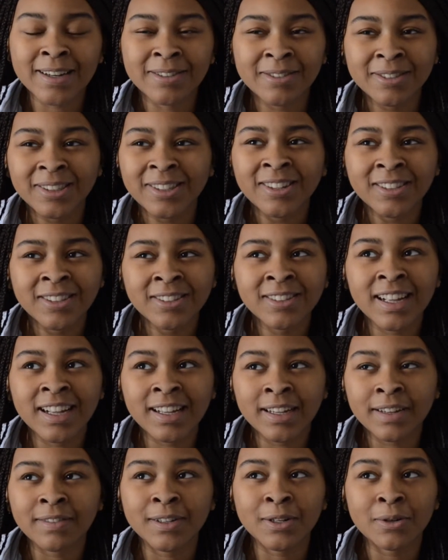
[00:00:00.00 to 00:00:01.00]
who's also
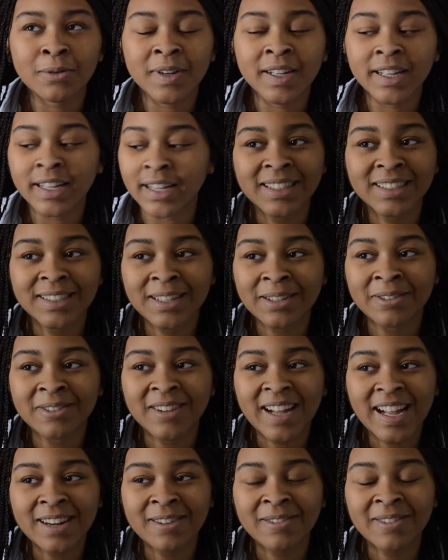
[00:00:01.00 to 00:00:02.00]
kind of annoying, so
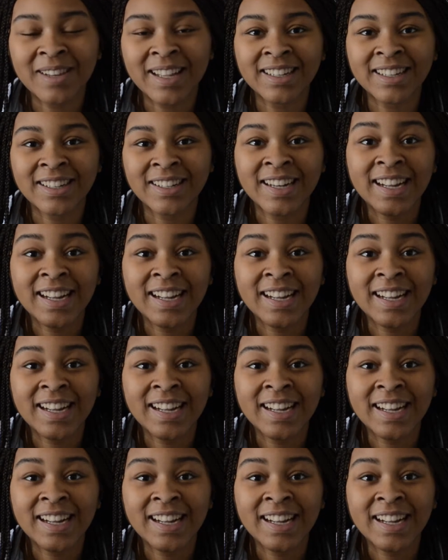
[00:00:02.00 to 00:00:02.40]
I don't her.